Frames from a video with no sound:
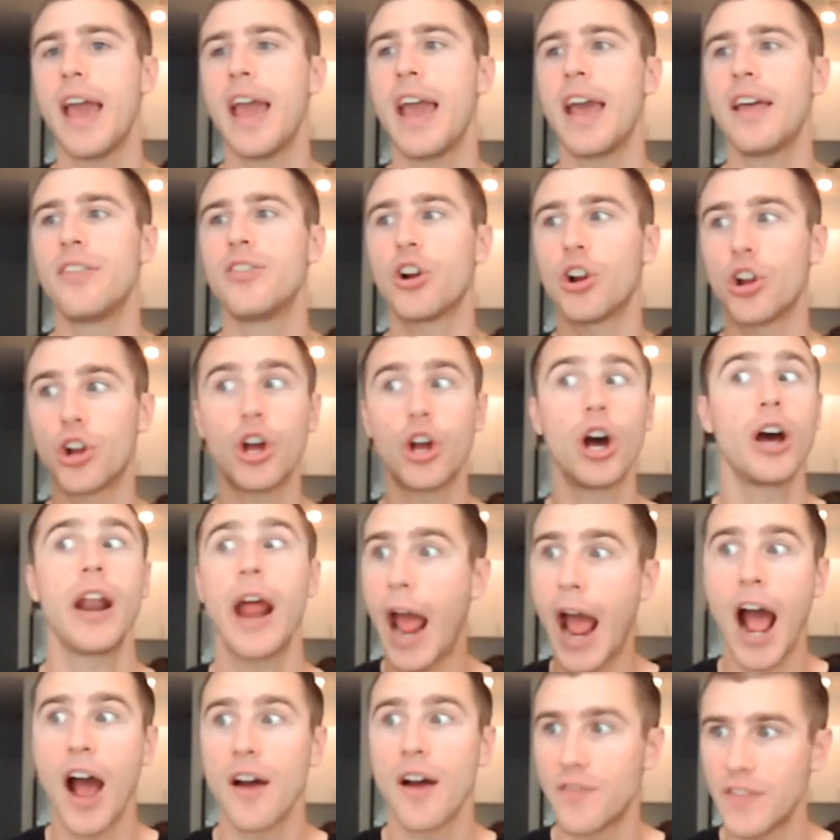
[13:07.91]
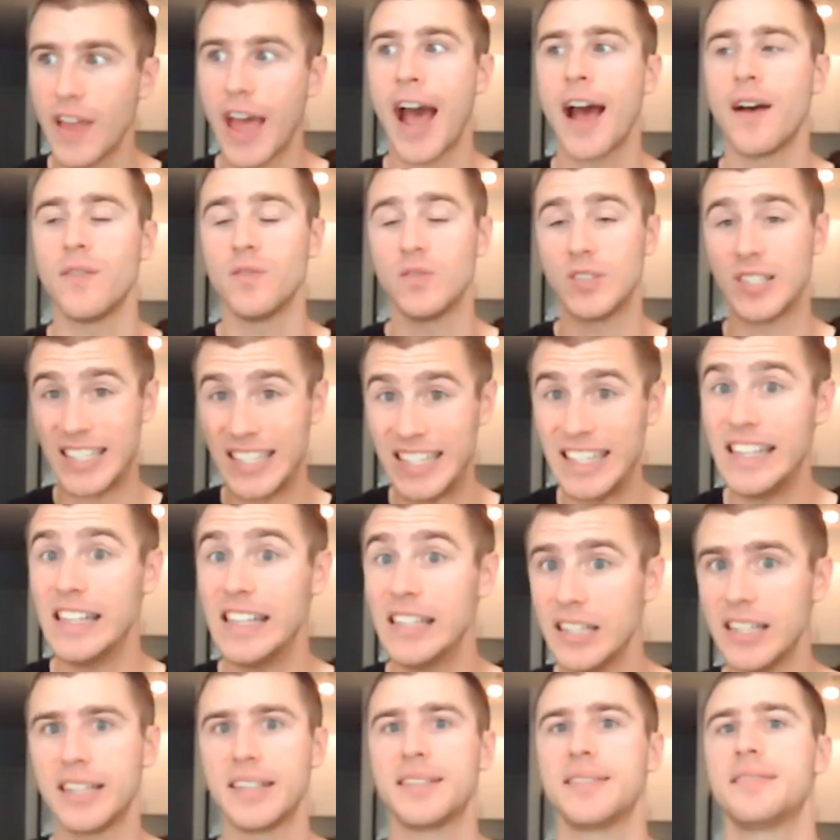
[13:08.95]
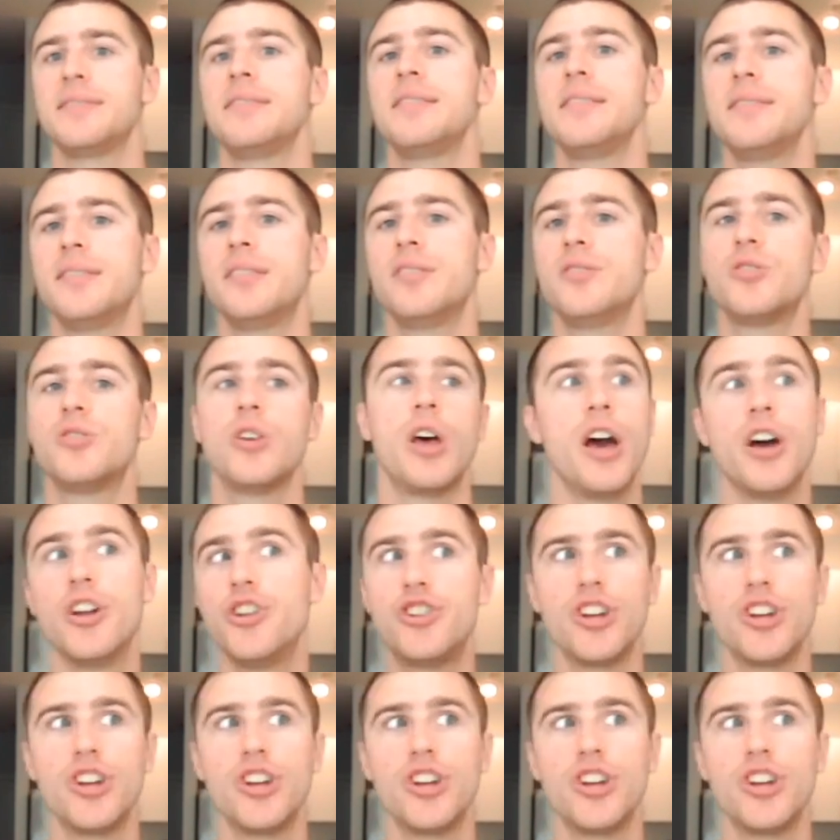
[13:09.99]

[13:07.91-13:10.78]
and they're going to have ceiling seasons